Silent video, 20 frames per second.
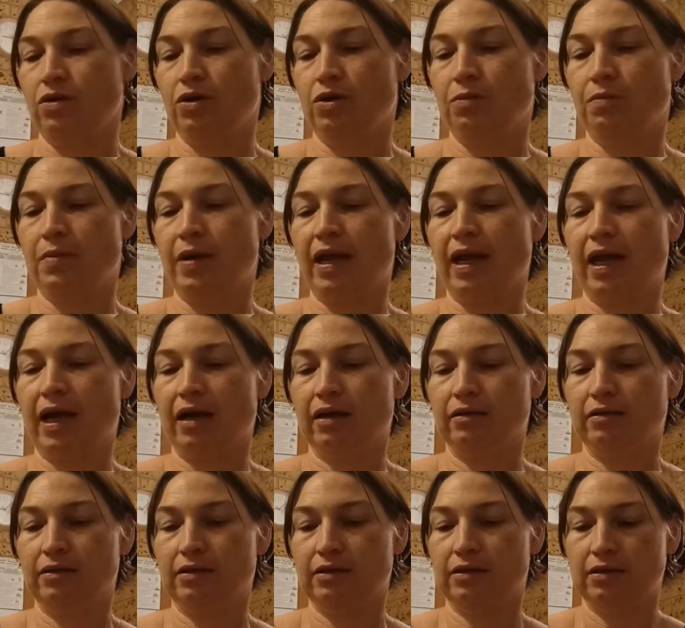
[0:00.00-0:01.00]
You
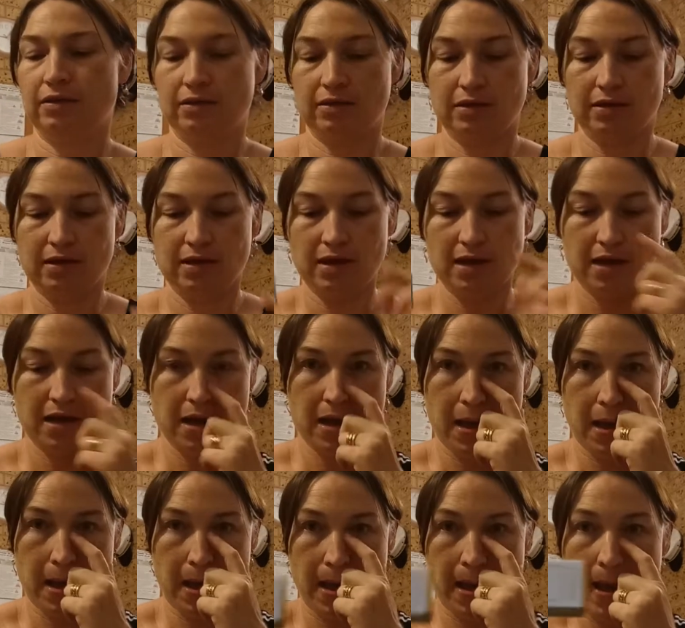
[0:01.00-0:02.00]
Bella
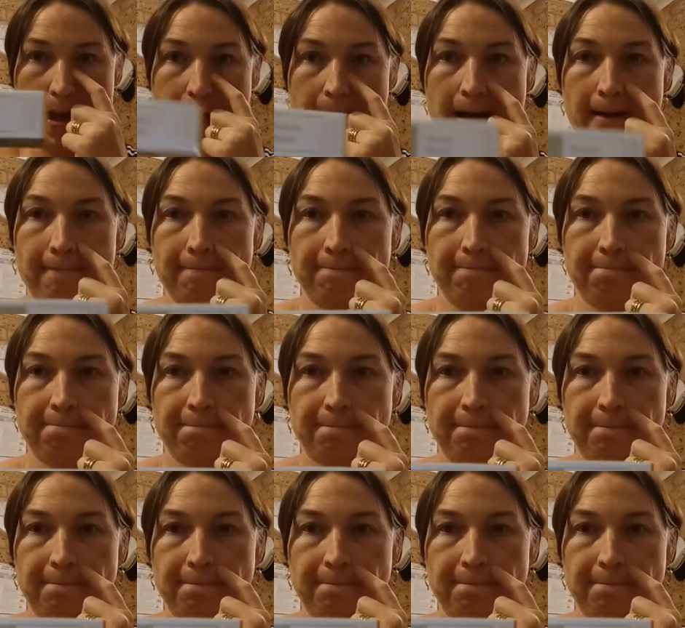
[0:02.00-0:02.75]
um,